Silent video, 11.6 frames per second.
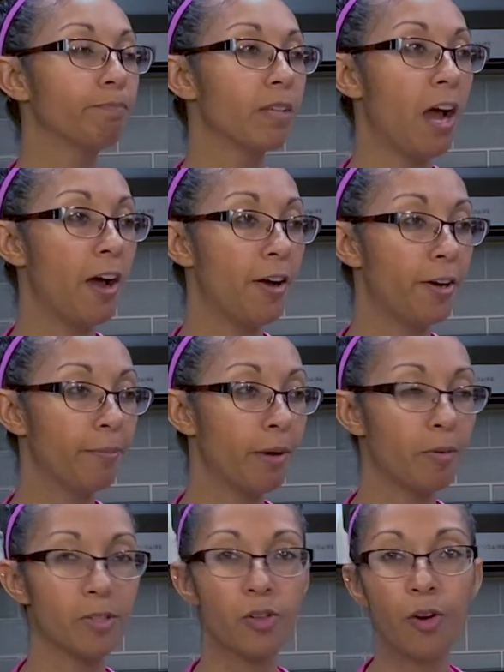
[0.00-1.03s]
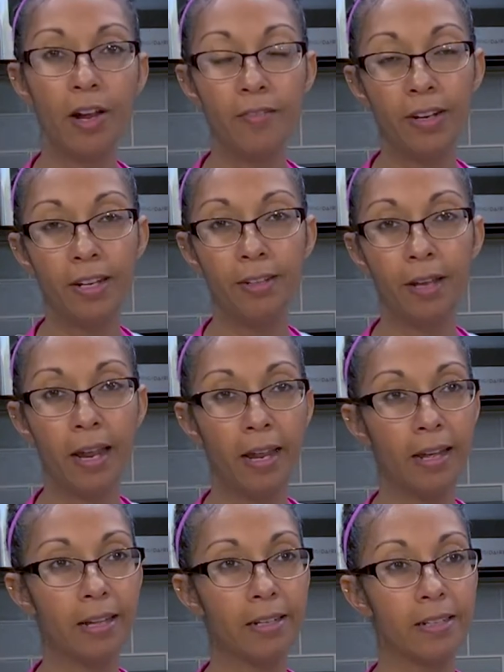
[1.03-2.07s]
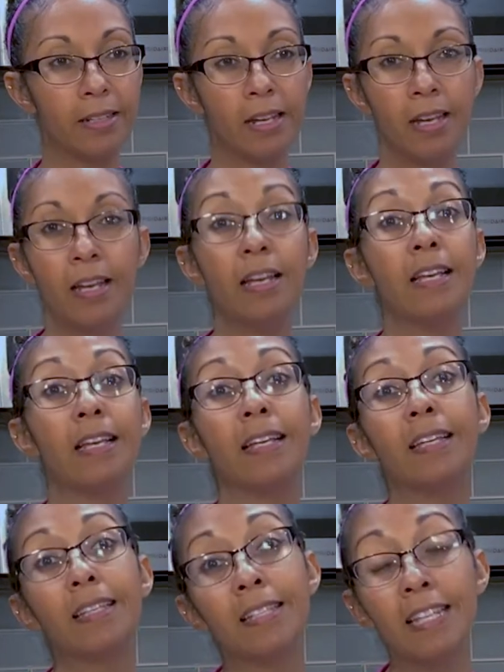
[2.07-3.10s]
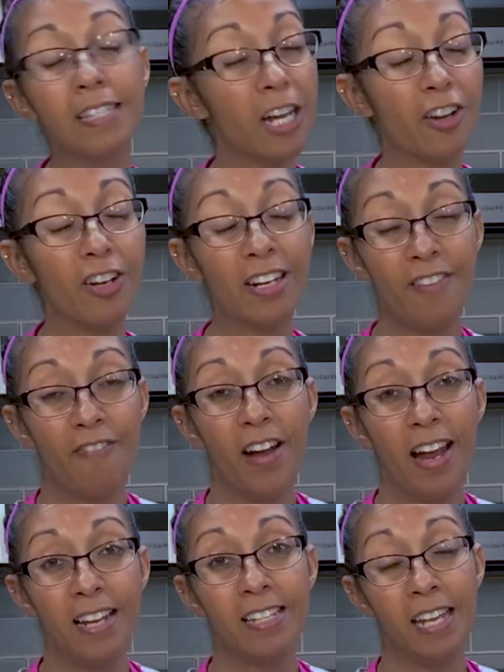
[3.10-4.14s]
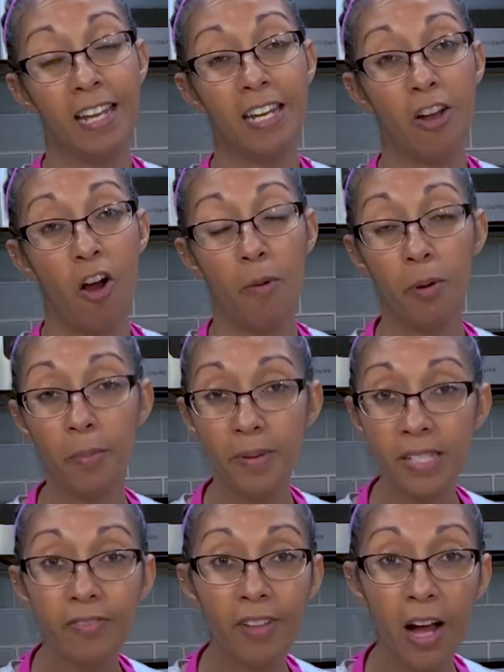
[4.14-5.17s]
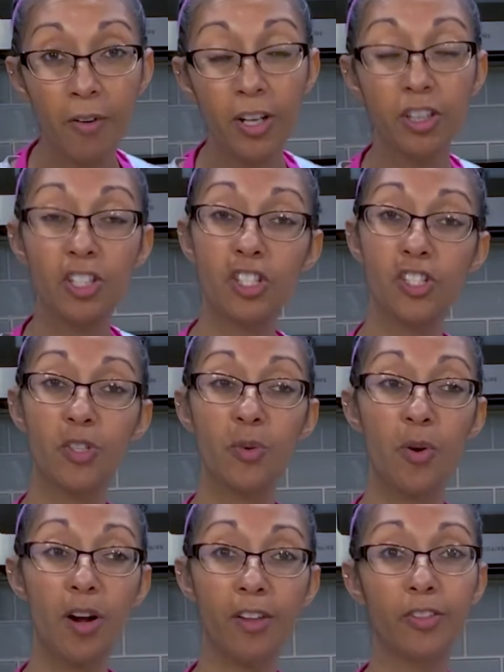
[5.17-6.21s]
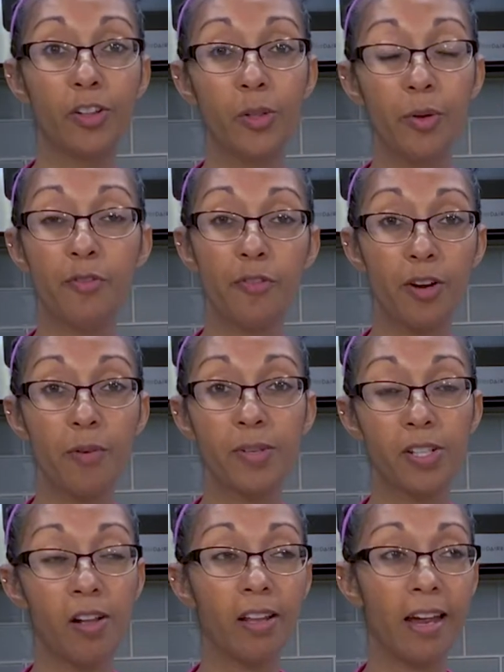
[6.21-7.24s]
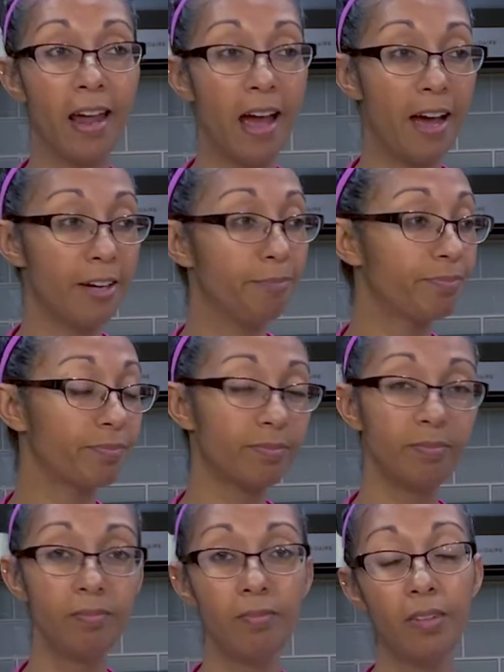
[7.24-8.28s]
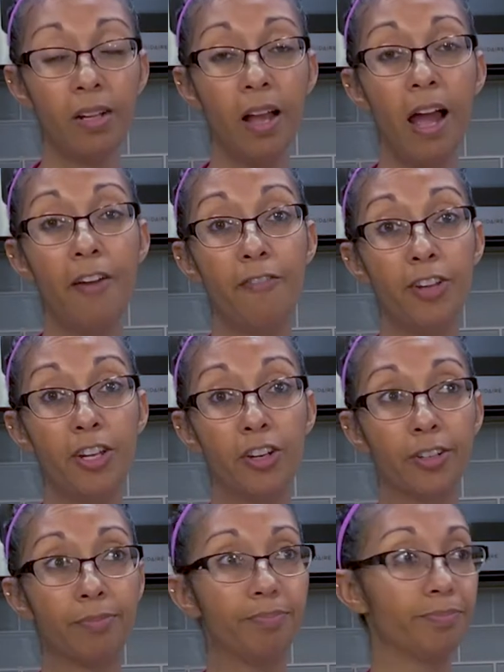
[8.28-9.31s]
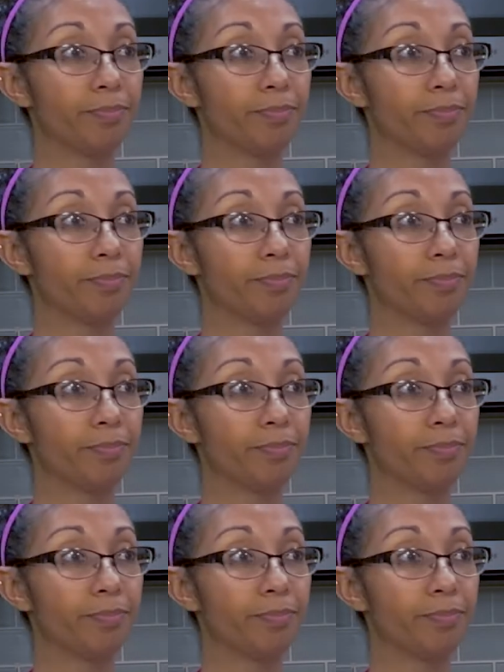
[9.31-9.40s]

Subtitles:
I was craving it, and since I couldn't find any all-purpose flour at the store and gluten-free was all I had, I figured,